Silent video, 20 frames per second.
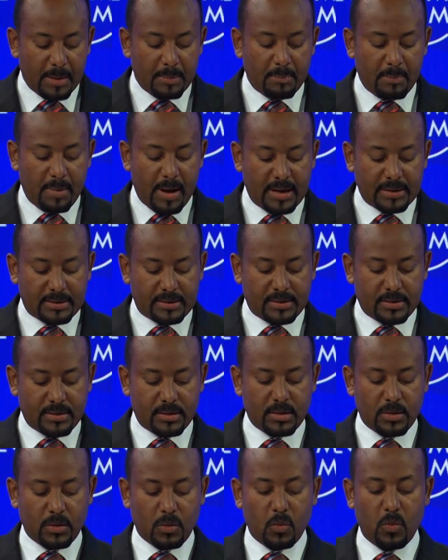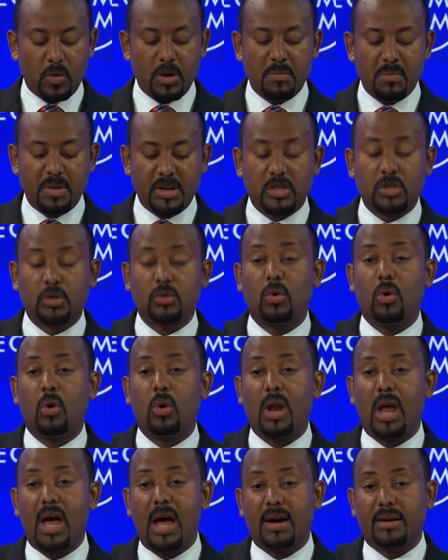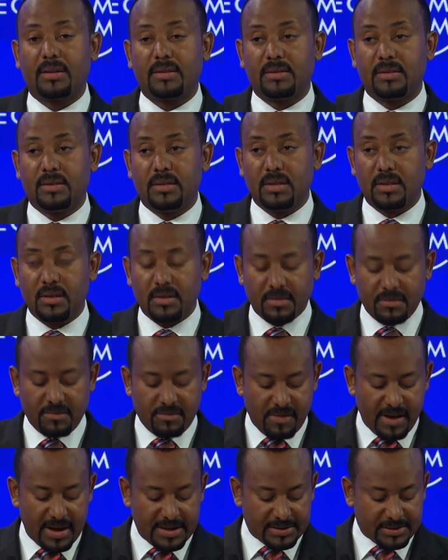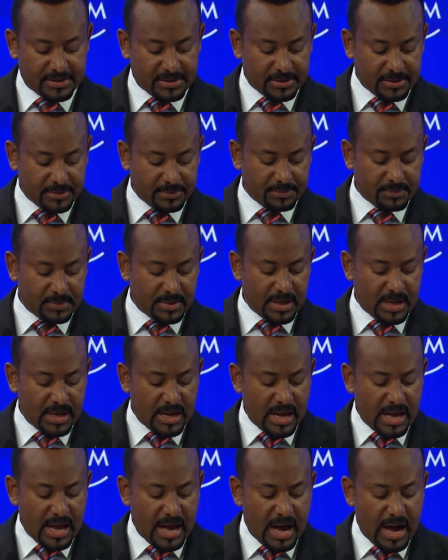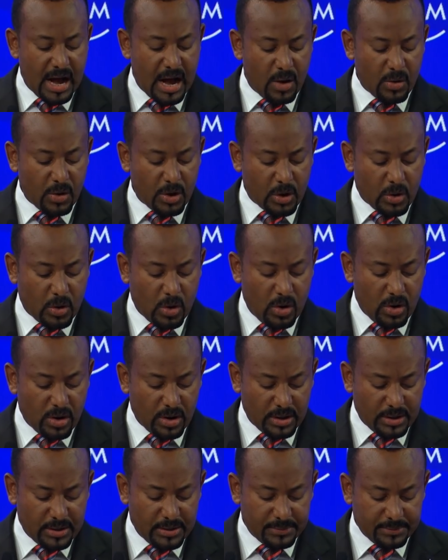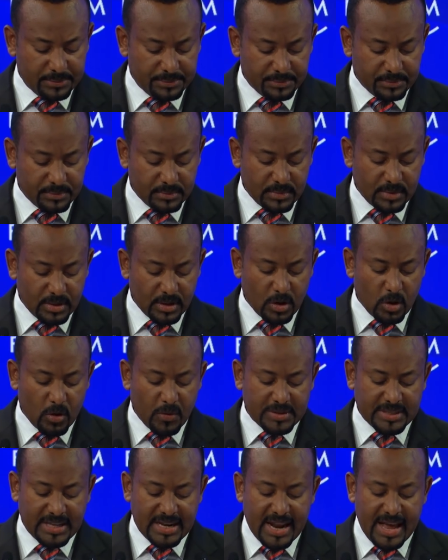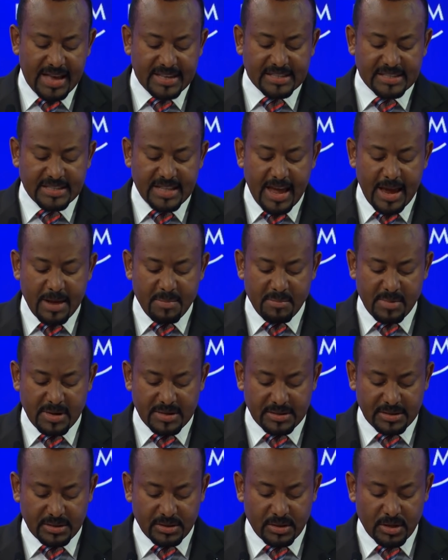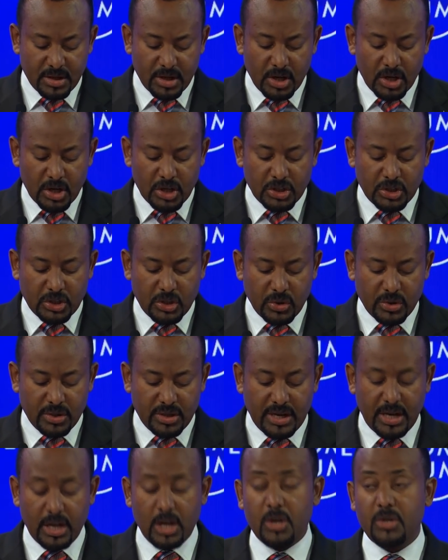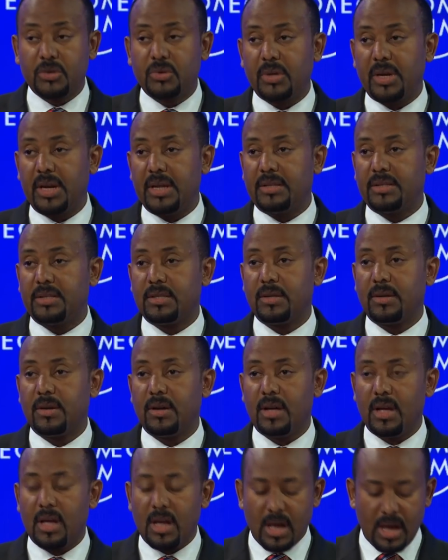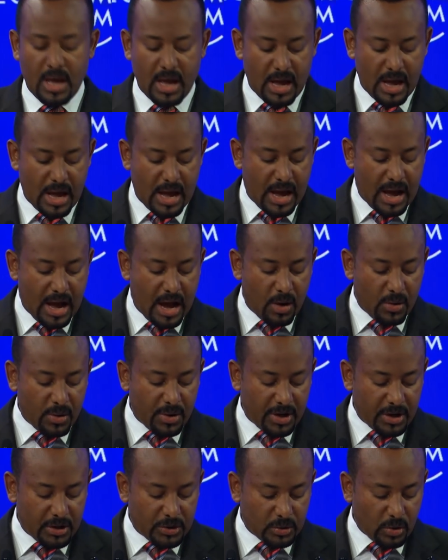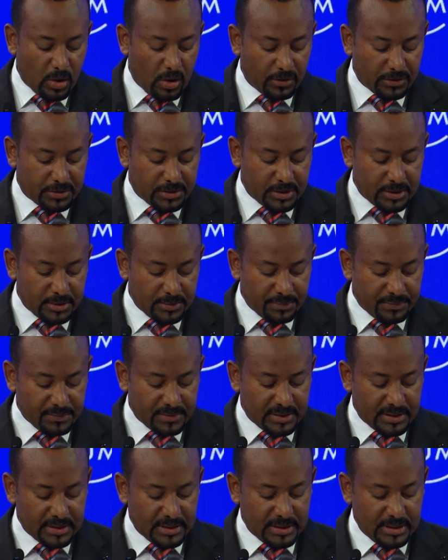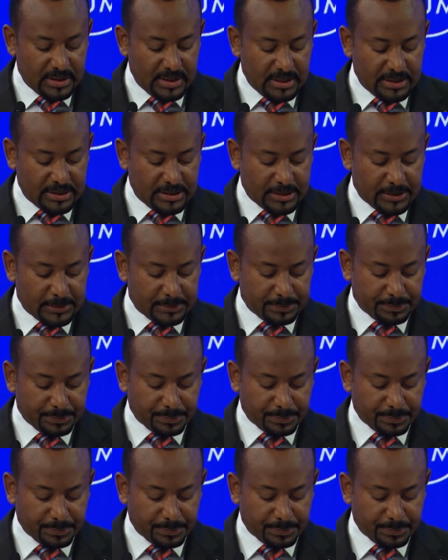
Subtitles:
but we must all act fast. Our record over the last 9 months should illustrate our resolves. This